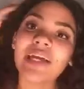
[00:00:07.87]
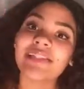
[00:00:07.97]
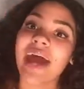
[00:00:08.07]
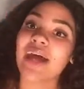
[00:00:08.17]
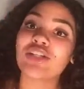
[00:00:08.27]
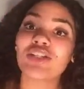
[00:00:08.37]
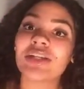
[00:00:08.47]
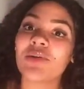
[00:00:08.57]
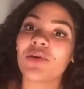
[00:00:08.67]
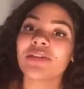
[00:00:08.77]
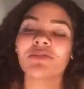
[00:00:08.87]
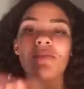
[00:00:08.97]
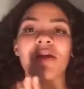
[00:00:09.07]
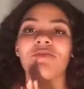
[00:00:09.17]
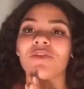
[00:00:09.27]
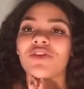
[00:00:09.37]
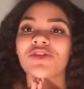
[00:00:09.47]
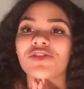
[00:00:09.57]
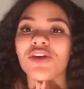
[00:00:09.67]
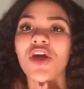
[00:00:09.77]
It's actually going to be my
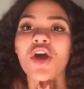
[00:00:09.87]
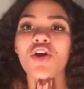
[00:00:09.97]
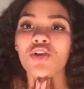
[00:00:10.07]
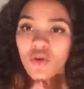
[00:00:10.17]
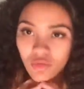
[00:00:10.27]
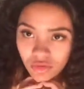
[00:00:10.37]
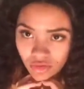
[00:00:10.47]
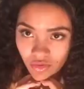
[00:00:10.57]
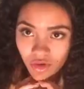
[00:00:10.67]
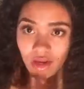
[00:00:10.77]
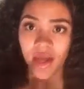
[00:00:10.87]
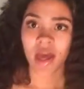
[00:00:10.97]
first ghost story.